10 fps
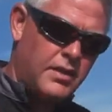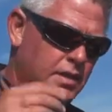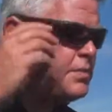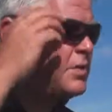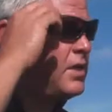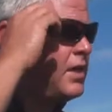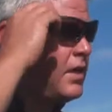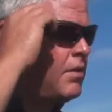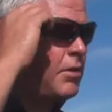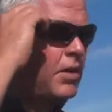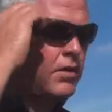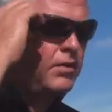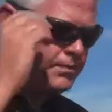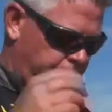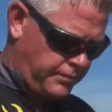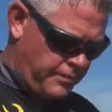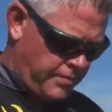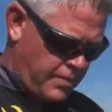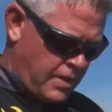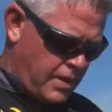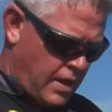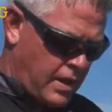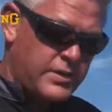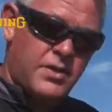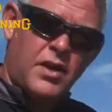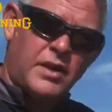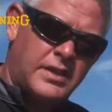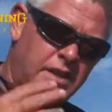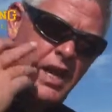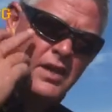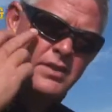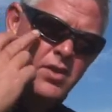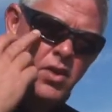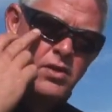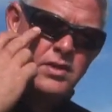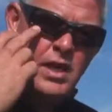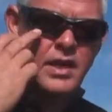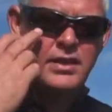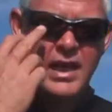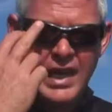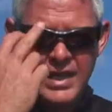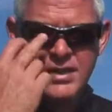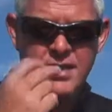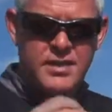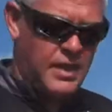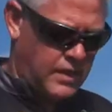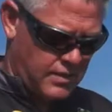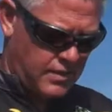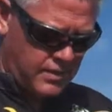This particular model has got Zeiss, Carl Zeiss lenses in.